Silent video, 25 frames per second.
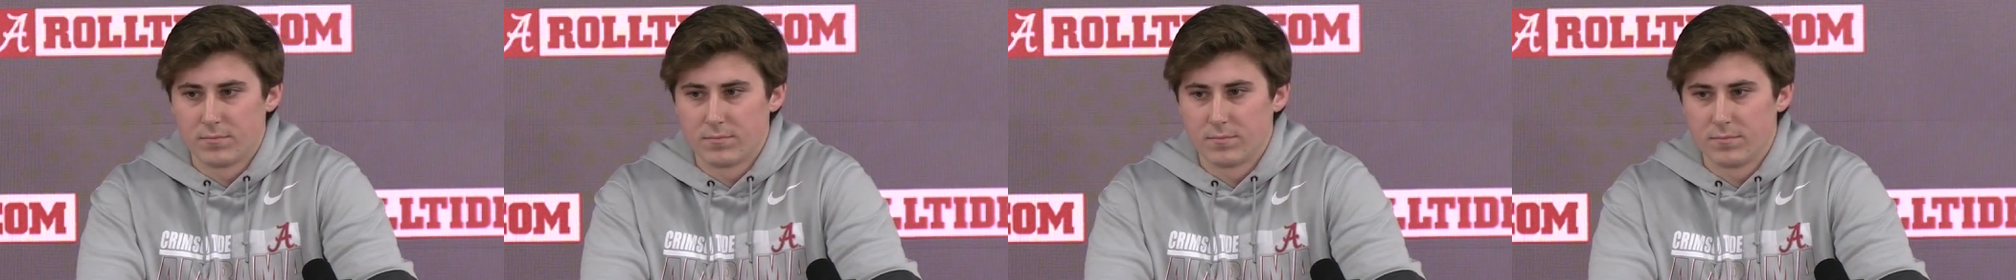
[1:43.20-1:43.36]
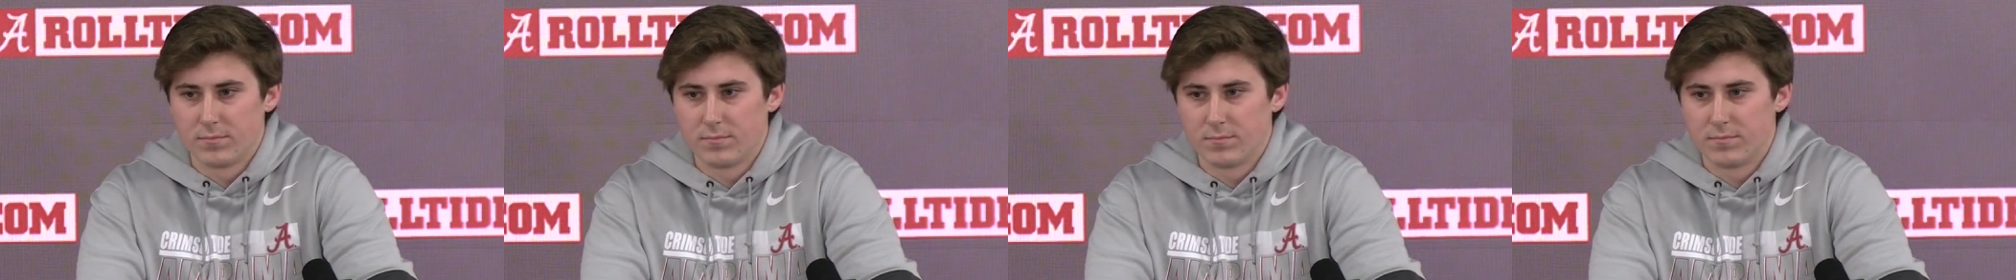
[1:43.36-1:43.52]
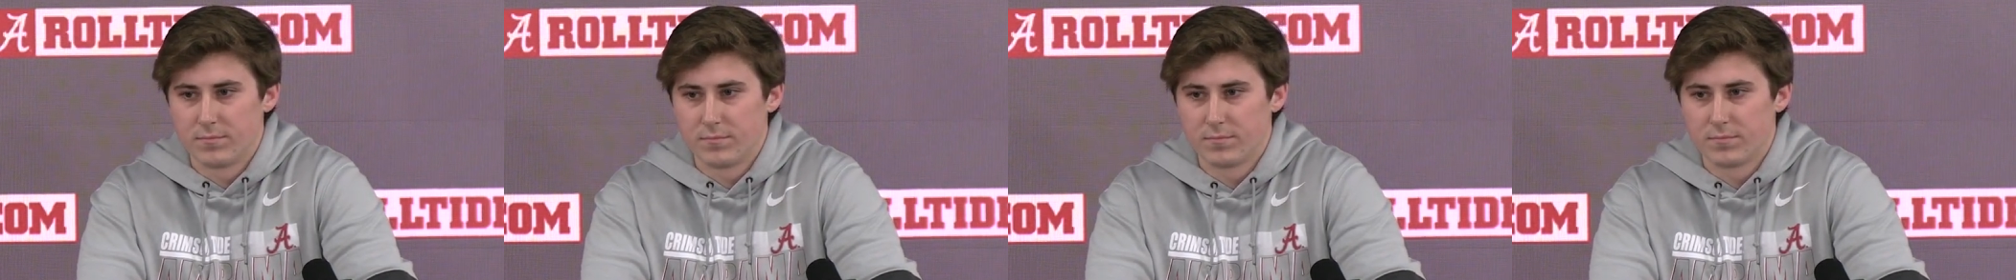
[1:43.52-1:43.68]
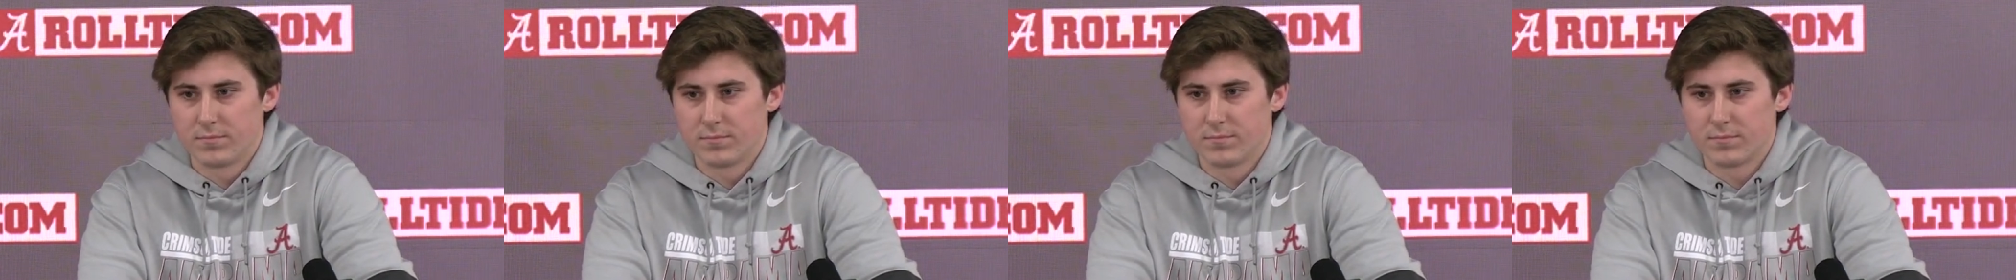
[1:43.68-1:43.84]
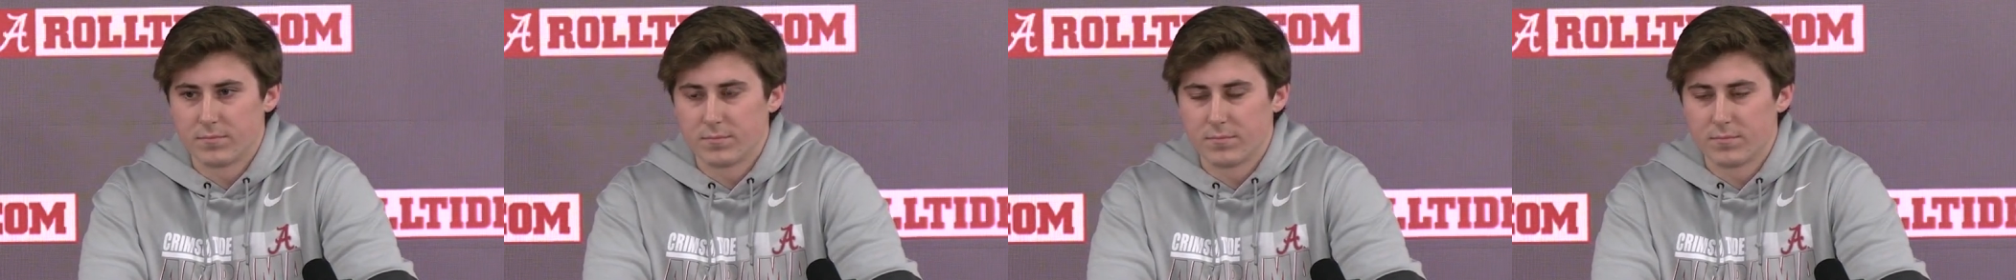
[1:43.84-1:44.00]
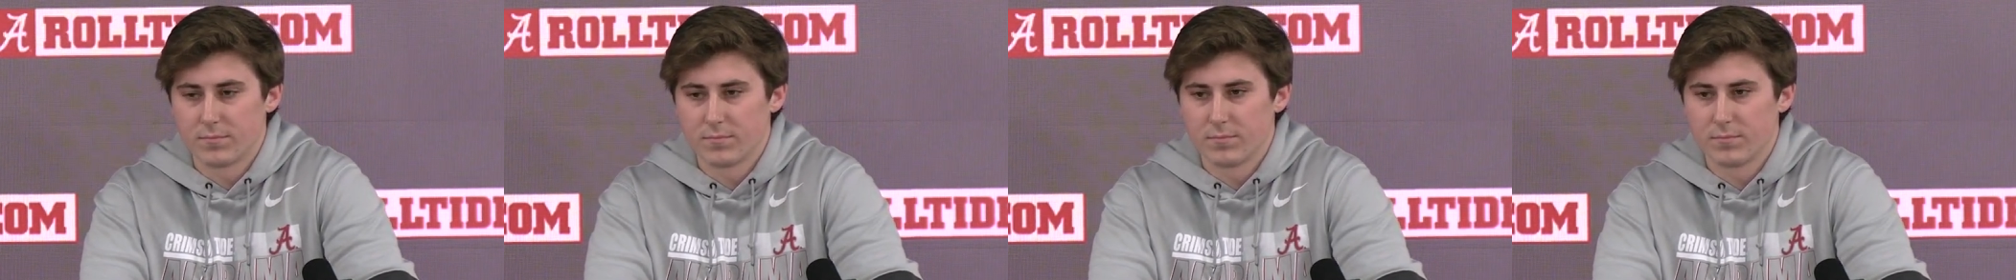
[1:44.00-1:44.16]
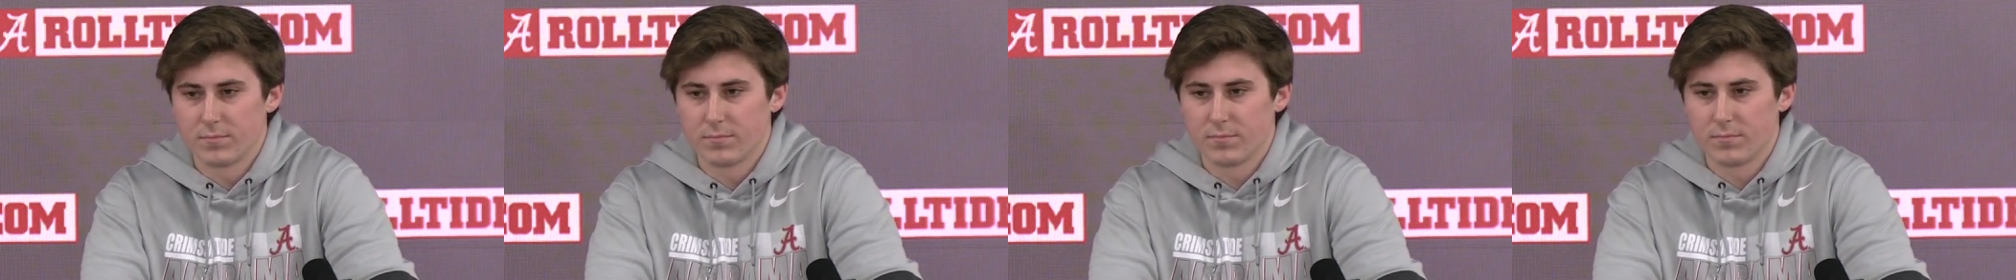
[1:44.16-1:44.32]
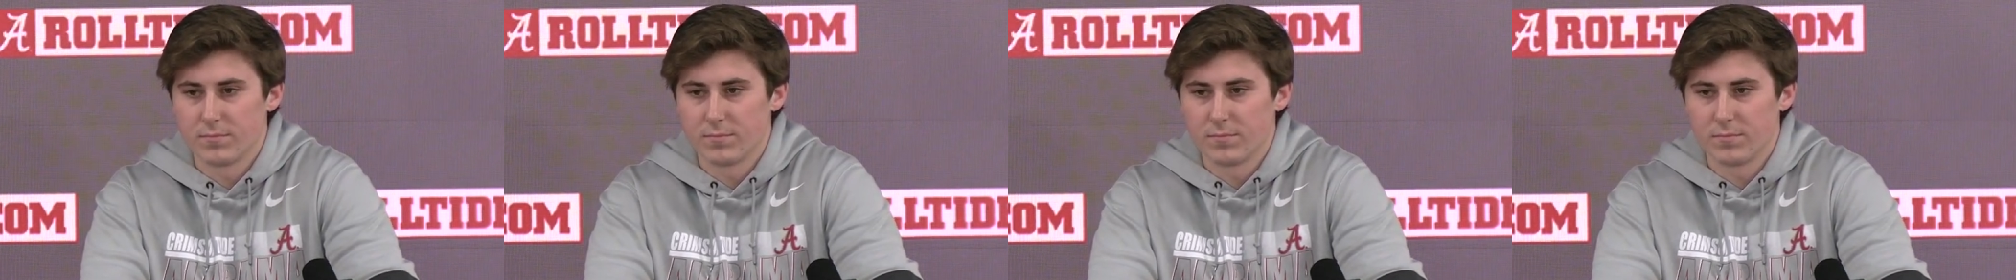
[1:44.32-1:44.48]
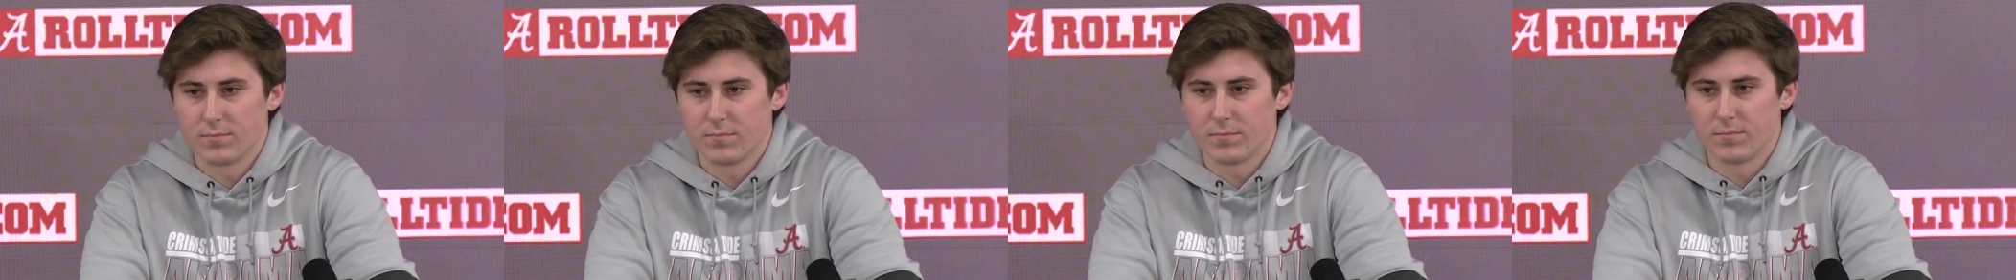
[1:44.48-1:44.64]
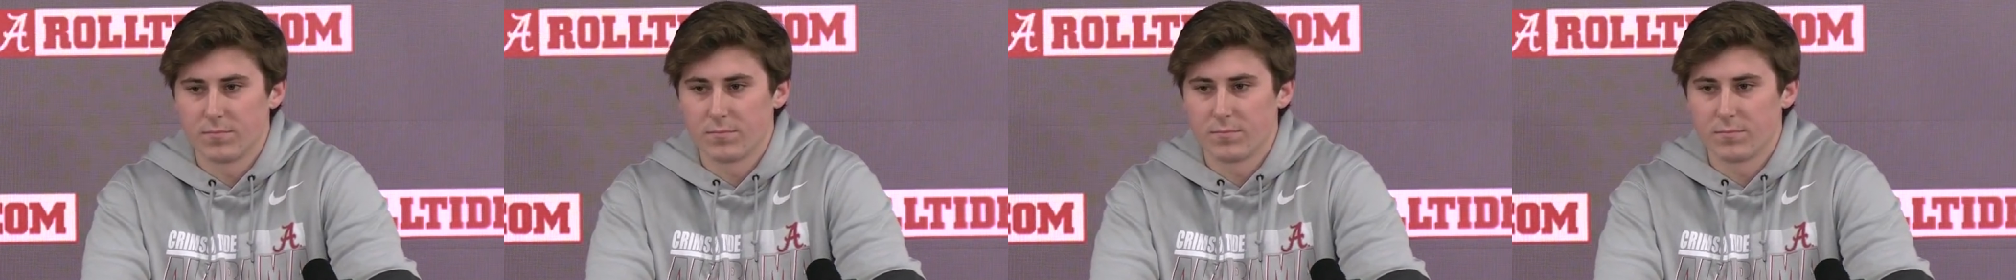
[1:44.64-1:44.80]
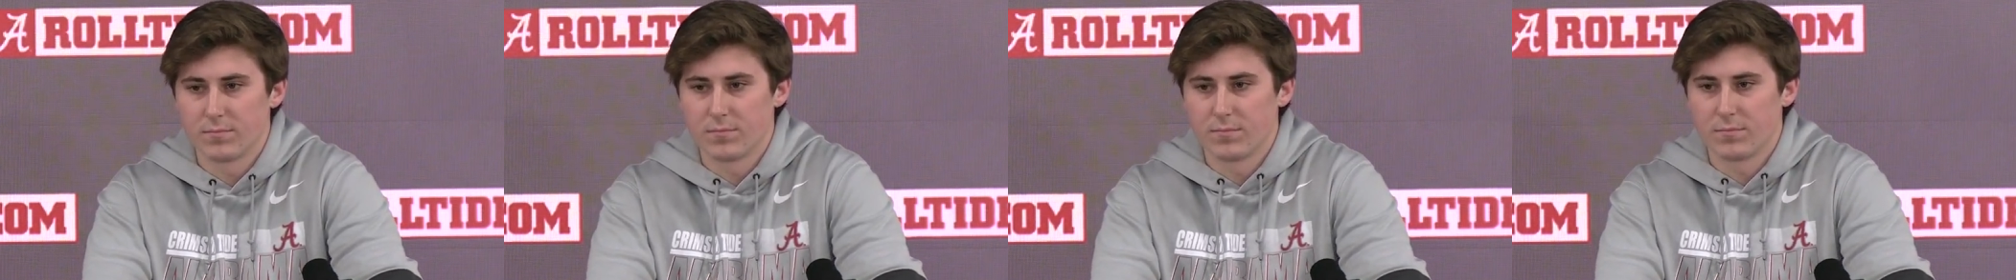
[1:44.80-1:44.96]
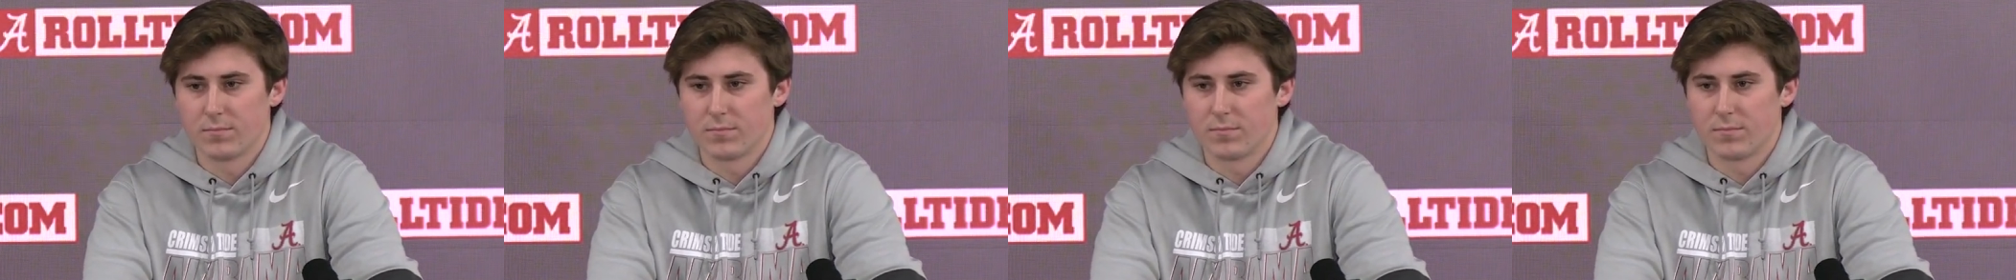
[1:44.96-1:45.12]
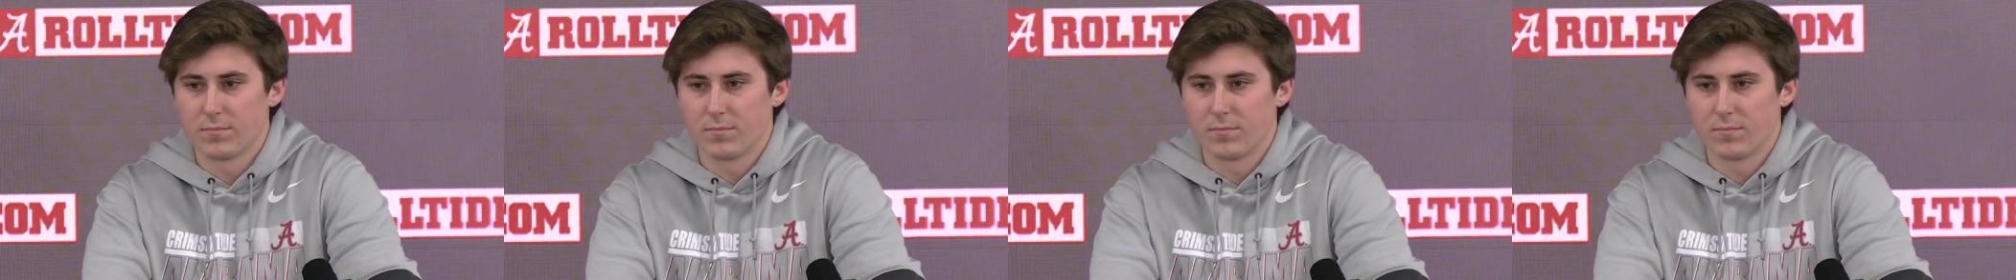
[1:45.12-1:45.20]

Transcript: And just how are you approaching the possibility